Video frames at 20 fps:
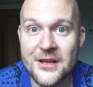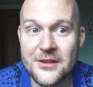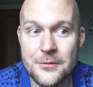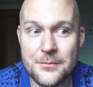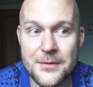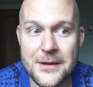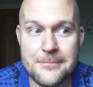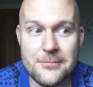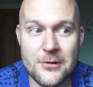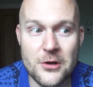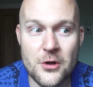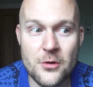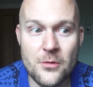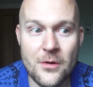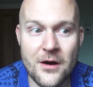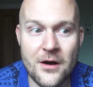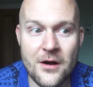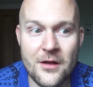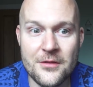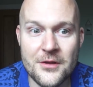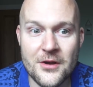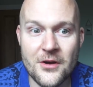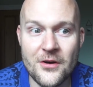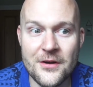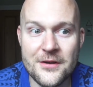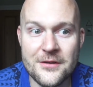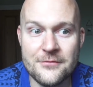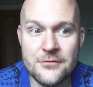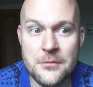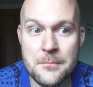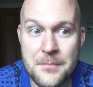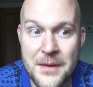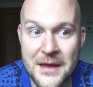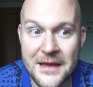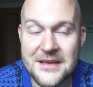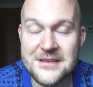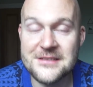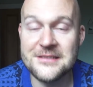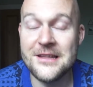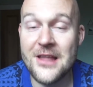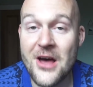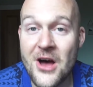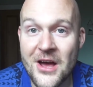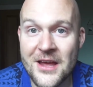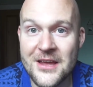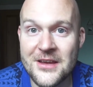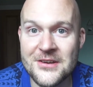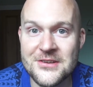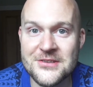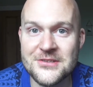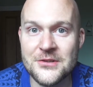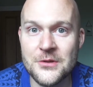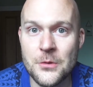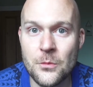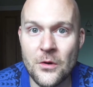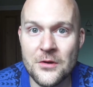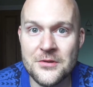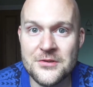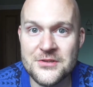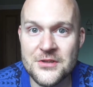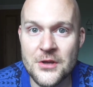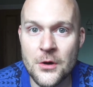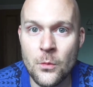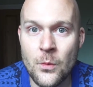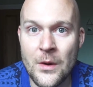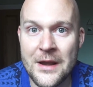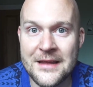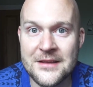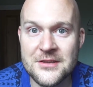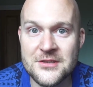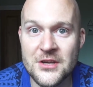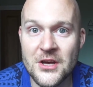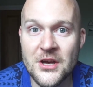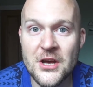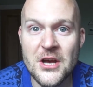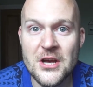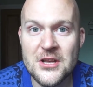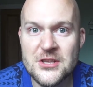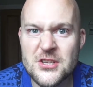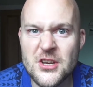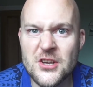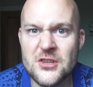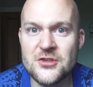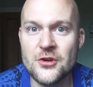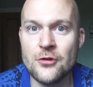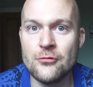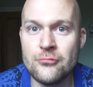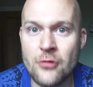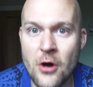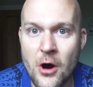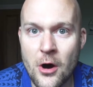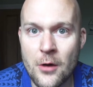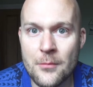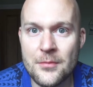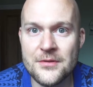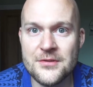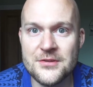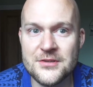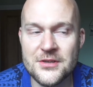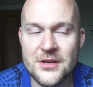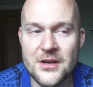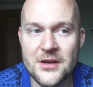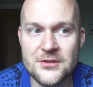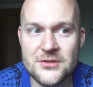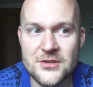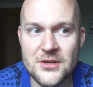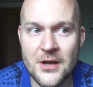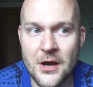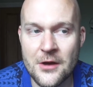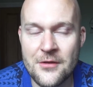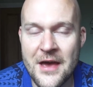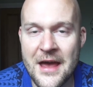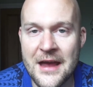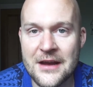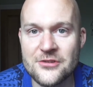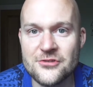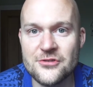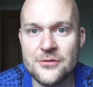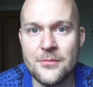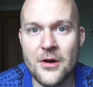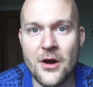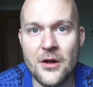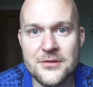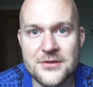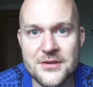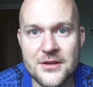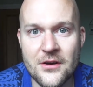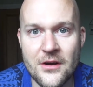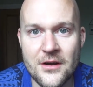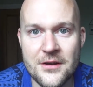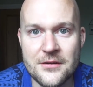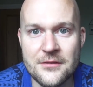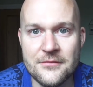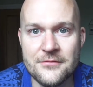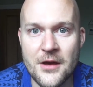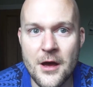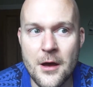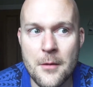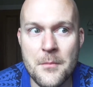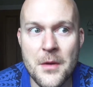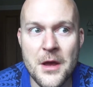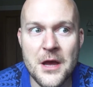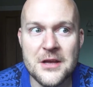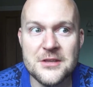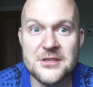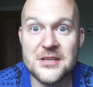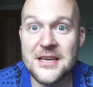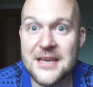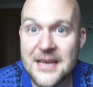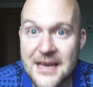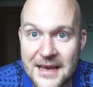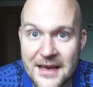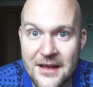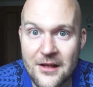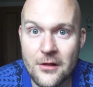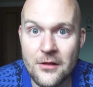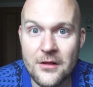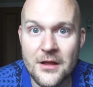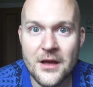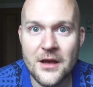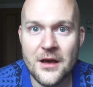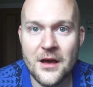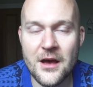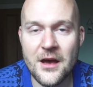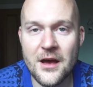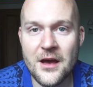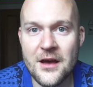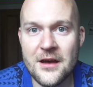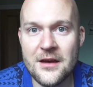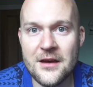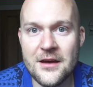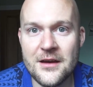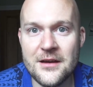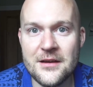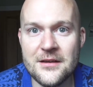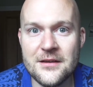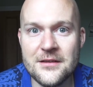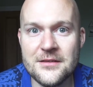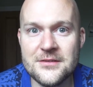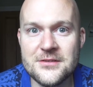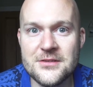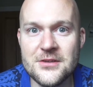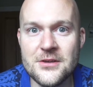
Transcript: the people who are the kind of the biggest liars and the ones that are willing to rob and to go that extra mile to kind of to kill, to